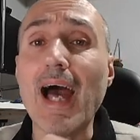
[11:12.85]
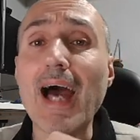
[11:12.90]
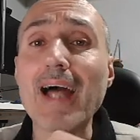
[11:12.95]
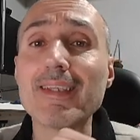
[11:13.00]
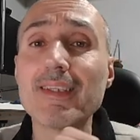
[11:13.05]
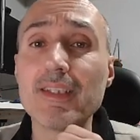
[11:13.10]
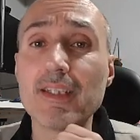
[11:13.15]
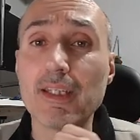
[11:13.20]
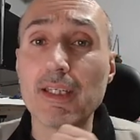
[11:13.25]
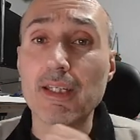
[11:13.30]

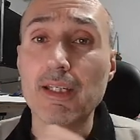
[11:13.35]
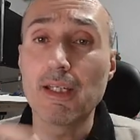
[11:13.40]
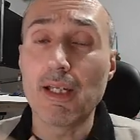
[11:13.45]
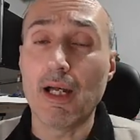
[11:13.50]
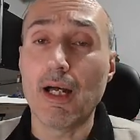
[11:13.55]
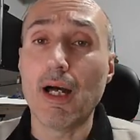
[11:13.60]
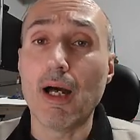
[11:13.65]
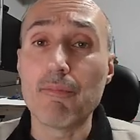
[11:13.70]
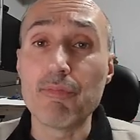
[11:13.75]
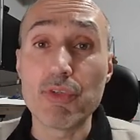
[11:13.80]
adding
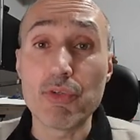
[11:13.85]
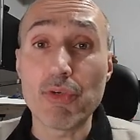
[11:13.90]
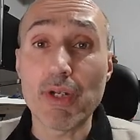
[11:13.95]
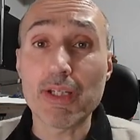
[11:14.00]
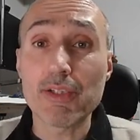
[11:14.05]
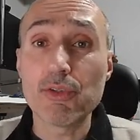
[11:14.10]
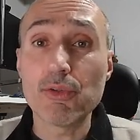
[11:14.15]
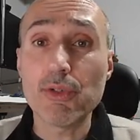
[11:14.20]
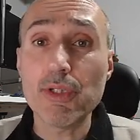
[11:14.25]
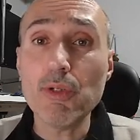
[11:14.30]
a
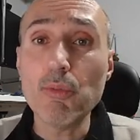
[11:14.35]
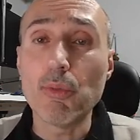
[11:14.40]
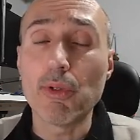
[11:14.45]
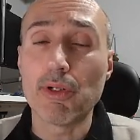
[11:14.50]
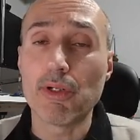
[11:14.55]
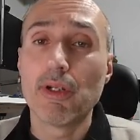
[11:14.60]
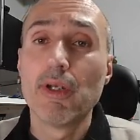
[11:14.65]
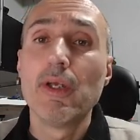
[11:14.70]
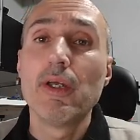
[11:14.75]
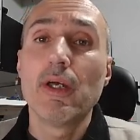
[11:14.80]
directory
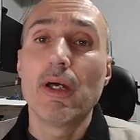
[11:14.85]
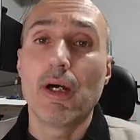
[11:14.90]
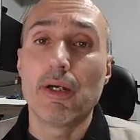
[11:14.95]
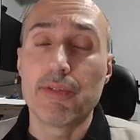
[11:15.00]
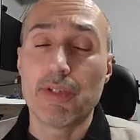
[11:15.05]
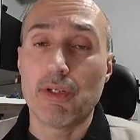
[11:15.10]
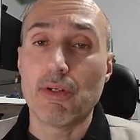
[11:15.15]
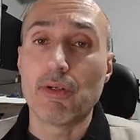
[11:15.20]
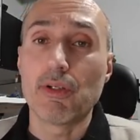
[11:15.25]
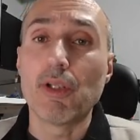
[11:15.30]
where
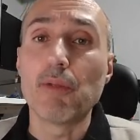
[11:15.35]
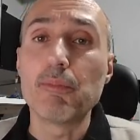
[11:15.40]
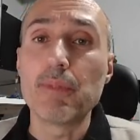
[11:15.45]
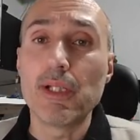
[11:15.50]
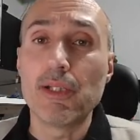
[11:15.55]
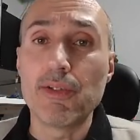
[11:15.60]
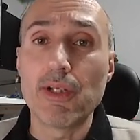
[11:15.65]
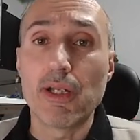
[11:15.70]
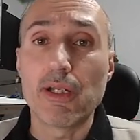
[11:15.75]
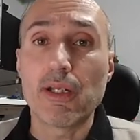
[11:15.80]
the kernel
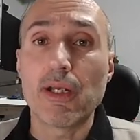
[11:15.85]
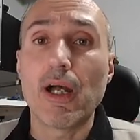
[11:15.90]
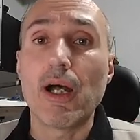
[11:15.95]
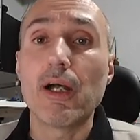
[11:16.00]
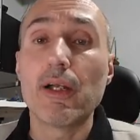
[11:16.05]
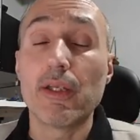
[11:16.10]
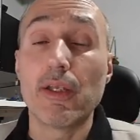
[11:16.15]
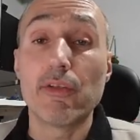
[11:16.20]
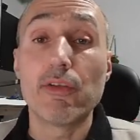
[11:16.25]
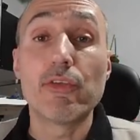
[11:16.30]
builder
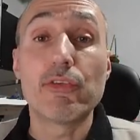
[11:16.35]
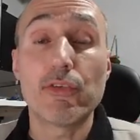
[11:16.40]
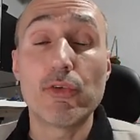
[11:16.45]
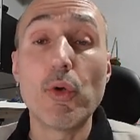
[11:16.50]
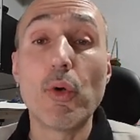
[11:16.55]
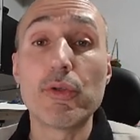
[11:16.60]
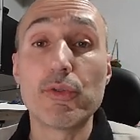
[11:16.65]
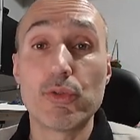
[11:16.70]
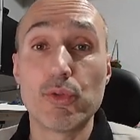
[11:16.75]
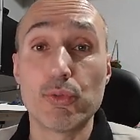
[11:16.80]
is
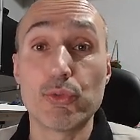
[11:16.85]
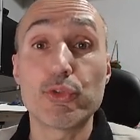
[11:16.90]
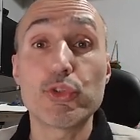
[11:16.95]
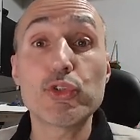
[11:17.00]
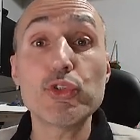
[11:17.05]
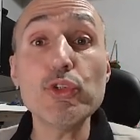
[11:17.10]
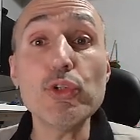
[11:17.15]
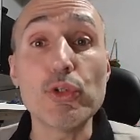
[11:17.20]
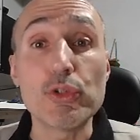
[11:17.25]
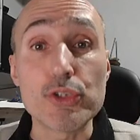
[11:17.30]
going to
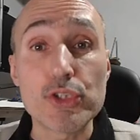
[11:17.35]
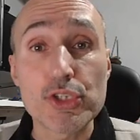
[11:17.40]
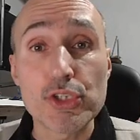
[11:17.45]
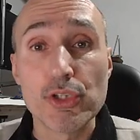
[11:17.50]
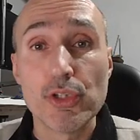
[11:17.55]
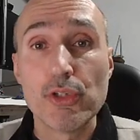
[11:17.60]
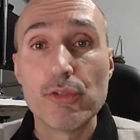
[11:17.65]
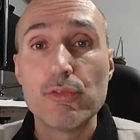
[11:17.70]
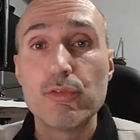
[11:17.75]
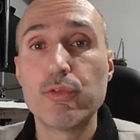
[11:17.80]
search
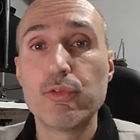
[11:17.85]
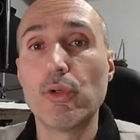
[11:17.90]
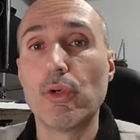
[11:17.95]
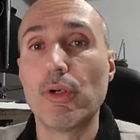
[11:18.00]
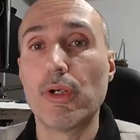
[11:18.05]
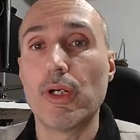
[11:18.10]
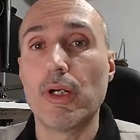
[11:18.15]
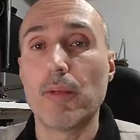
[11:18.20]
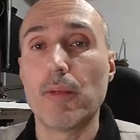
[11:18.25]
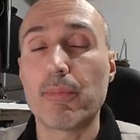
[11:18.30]

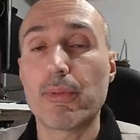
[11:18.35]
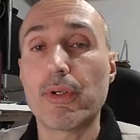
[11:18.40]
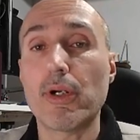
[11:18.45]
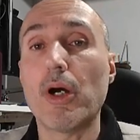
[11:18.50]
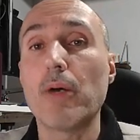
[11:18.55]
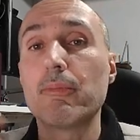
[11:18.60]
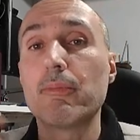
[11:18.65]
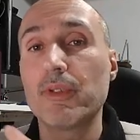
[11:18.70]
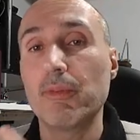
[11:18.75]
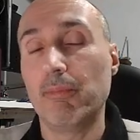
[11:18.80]
for a
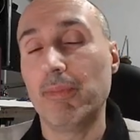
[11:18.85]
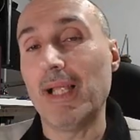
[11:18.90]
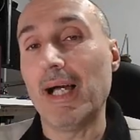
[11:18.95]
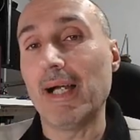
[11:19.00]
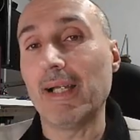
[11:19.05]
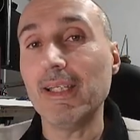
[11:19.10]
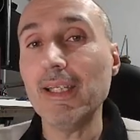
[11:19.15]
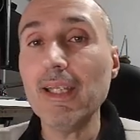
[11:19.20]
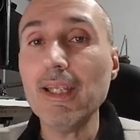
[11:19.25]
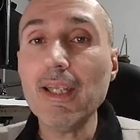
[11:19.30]
prompt
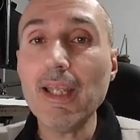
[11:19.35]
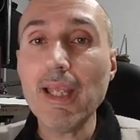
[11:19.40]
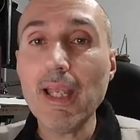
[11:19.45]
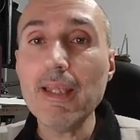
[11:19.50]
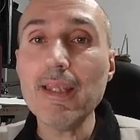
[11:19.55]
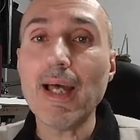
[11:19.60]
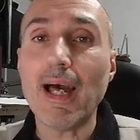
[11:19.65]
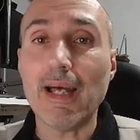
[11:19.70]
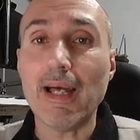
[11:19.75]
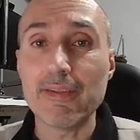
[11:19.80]
plugin,
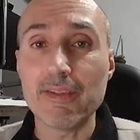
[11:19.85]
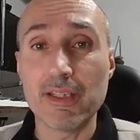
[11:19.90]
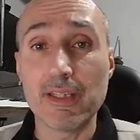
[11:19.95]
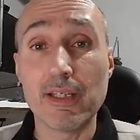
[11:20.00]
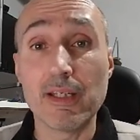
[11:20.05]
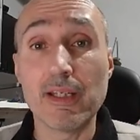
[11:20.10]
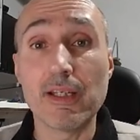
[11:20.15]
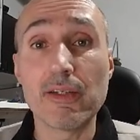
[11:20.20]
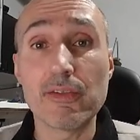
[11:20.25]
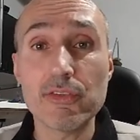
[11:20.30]
and
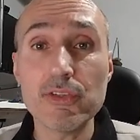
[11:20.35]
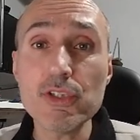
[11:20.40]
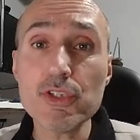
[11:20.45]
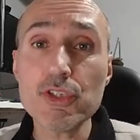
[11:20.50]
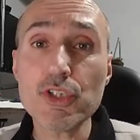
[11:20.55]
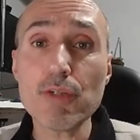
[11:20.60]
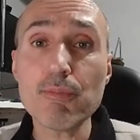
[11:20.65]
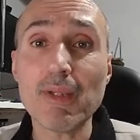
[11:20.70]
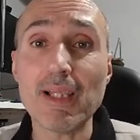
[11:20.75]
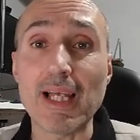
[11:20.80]
adding C#
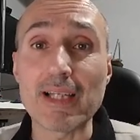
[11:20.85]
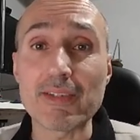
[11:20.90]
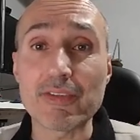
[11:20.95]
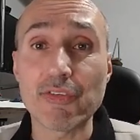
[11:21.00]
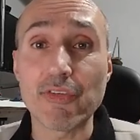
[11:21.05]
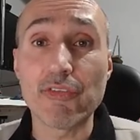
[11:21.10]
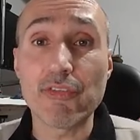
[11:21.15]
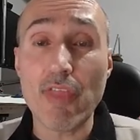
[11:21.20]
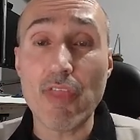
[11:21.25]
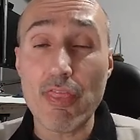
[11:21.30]

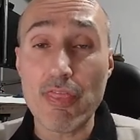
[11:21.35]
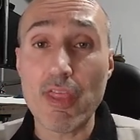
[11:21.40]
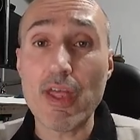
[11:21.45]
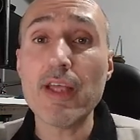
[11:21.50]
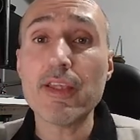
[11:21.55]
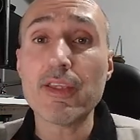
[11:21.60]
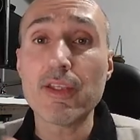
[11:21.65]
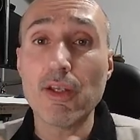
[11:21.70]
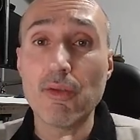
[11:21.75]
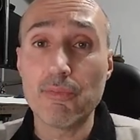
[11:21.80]
classes
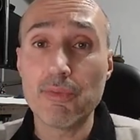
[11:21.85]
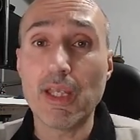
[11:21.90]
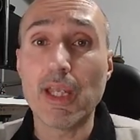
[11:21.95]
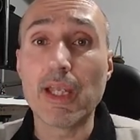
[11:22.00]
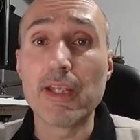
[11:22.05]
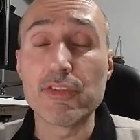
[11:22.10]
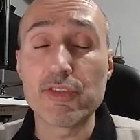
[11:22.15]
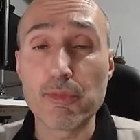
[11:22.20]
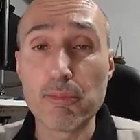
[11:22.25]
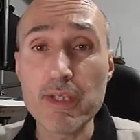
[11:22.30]
that
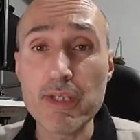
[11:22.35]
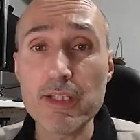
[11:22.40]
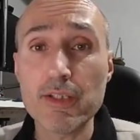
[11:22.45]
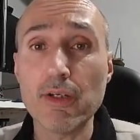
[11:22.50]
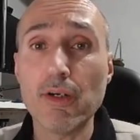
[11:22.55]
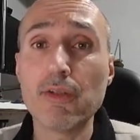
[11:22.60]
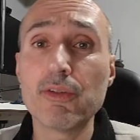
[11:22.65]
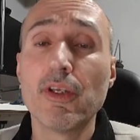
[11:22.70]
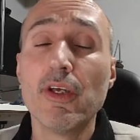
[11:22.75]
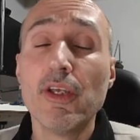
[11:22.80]
contains
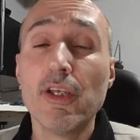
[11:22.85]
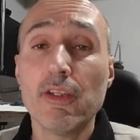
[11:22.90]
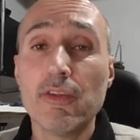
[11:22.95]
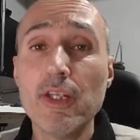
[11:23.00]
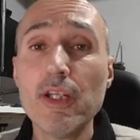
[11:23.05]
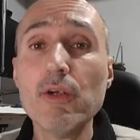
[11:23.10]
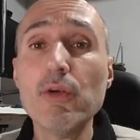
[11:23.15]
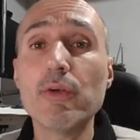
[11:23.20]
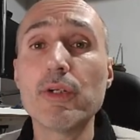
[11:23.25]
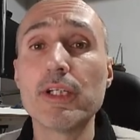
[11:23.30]
method
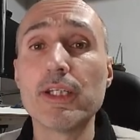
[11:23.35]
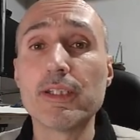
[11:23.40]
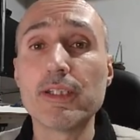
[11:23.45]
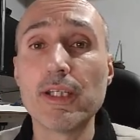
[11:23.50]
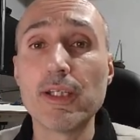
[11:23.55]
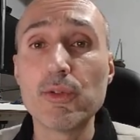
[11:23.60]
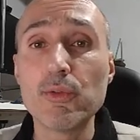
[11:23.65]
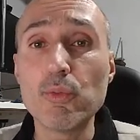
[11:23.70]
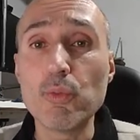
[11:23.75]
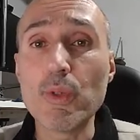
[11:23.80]

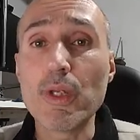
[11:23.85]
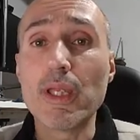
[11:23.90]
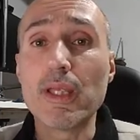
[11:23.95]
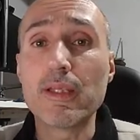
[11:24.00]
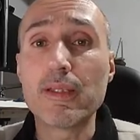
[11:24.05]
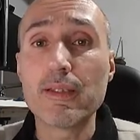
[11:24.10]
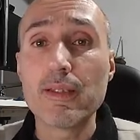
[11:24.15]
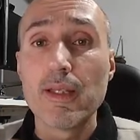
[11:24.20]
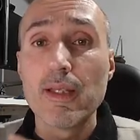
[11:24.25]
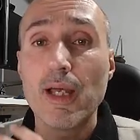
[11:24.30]
decorated
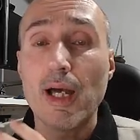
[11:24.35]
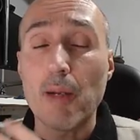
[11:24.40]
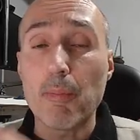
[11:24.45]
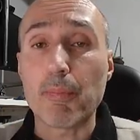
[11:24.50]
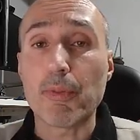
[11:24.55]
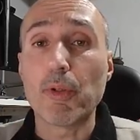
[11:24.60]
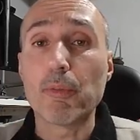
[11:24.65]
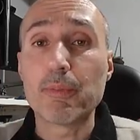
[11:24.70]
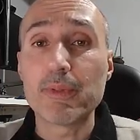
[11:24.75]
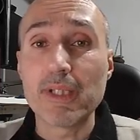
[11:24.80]
with
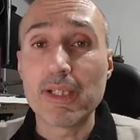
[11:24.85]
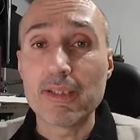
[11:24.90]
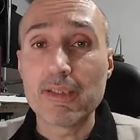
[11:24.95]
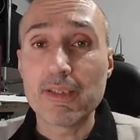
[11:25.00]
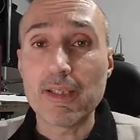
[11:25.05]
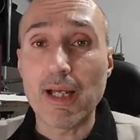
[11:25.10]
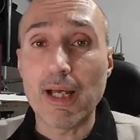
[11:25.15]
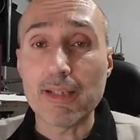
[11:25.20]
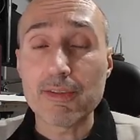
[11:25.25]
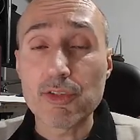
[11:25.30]
appropriate
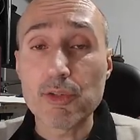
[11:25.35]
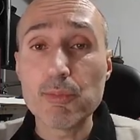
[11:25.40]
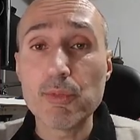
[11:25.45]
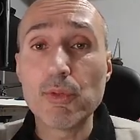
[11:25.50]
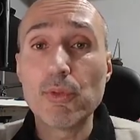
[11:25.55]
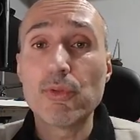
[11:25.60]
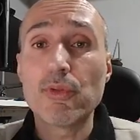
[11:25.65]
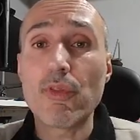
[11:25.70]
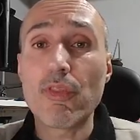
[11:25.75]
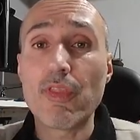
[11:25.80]

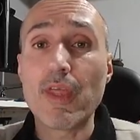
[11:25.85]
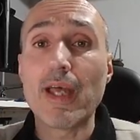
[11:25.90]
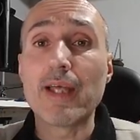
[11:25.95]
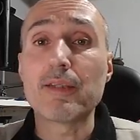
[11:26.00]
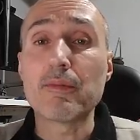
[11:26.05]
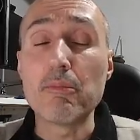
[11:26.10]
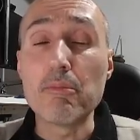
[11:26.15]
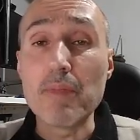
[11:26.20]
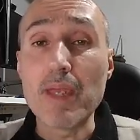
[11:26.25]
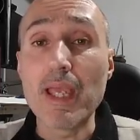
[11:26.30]
attribute
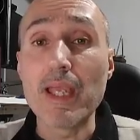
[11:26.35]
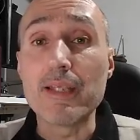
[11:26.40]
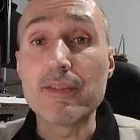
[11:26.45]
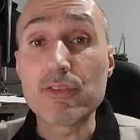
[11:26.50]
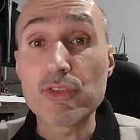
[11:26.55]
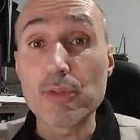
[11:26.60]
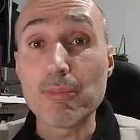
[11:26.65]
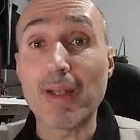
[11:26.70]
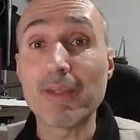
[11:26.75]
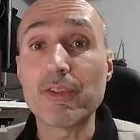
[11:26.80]
that
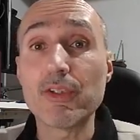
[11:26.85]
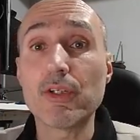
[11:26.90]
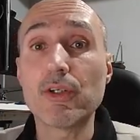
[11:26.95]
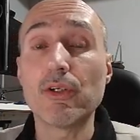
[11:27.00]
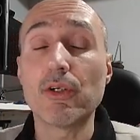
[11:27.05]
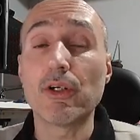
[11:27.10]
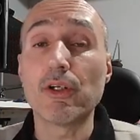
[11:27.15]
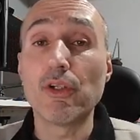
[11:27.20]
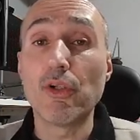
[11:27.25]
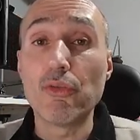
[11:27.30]
made Semantic
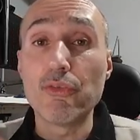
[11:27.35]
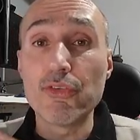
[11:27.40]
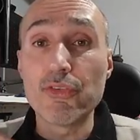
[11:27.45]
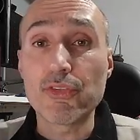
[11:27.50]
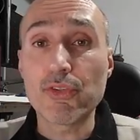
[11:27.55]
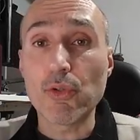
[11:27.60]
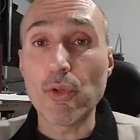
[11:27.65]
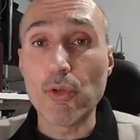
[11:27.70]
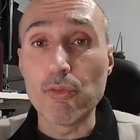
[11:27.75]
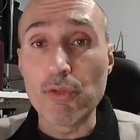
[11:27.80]
Kernel
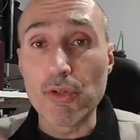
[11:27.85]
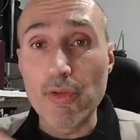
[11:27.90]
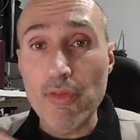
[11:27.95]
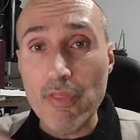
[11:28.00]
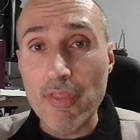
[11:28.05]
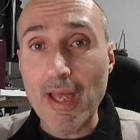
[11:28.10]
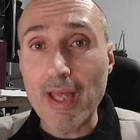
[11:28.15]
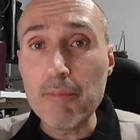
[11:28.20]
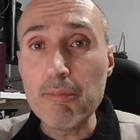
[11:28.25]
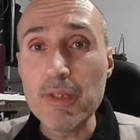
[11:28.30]
discover
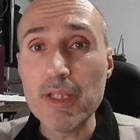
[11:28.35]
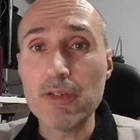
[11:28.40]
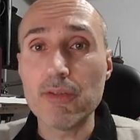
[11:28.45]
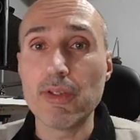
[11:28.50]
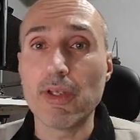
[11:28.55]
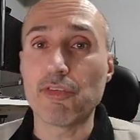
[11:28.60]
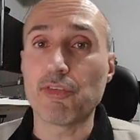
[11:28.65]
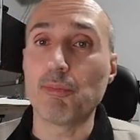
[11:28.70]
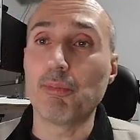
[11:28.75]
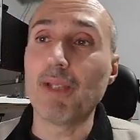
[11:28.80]
that
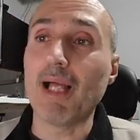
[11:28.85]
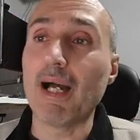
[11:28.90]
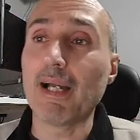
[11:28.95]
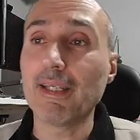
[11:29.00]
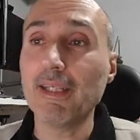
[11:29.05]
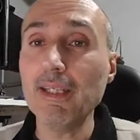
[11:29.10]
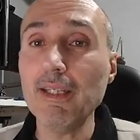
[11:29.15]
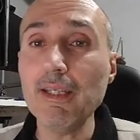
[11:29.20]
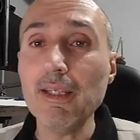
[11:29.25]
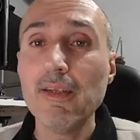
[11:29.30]
method as a
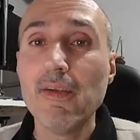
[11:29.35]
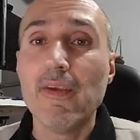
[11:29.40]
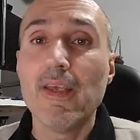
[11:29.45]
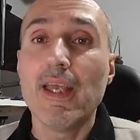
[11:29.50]
plugin.